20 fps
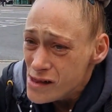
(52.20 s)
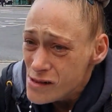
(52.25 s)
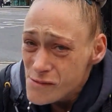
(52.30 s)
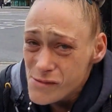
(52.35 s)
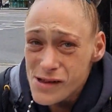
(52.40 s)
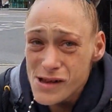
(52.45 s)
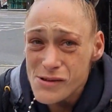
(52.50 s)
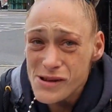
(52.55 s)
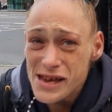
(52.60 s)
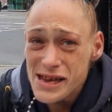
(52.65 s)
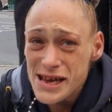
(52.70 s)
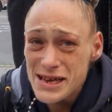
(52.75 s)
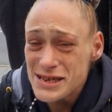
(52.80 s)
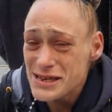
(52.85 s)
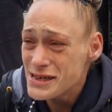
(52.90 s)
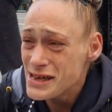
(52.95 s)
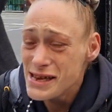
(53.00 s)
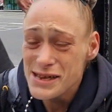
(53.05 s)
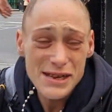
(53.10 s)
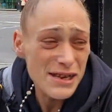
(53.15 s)
Well, he
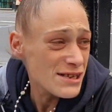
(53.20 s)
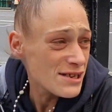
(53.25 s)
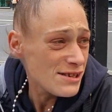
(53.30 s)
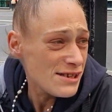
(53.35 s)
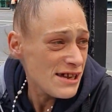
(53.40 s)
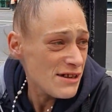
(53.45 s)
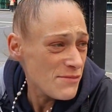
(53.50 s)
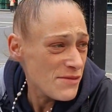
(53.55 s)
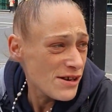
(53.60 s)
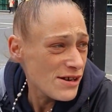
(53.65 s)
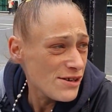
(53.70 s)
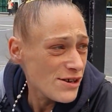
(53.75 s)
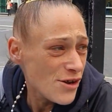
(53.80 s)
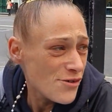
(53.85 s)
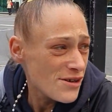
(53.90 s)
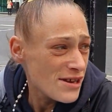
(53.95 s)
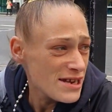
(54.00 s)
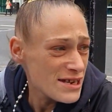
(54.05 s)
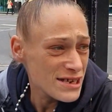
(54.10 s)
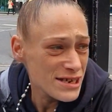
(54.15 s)
hasn't. He doesn't leave me
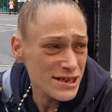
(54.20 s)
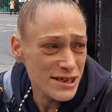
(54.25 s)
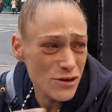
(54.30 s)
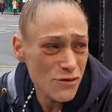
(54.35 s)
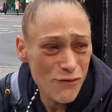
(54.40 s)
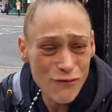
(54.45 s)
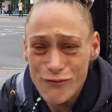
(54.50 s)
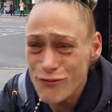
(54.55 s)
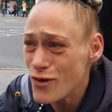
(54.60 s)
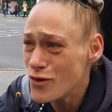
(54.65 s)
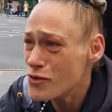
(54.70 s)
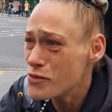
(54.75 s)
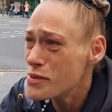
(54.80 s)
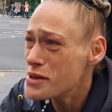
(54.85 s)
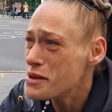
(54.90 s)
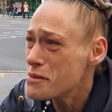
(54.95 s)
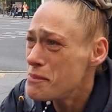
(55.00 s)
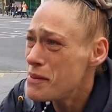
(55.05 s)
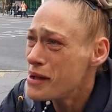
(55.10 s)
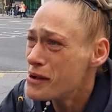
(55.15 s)
alone. He's still following me
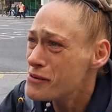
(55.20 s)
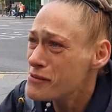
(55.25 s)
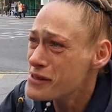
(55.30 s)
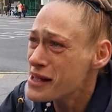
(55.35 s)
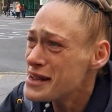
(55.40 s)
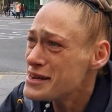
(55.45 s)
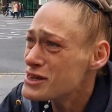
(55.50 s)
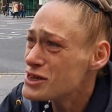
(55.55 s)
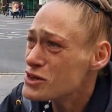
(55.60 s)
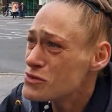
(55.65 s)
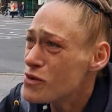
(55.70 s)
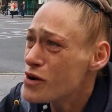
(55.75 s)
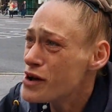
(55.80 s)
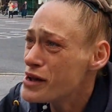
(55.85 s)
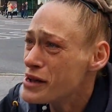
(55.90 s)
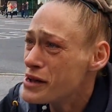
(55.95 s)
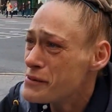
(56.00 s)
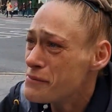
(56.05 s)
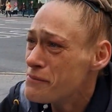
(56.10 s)
about, hence why.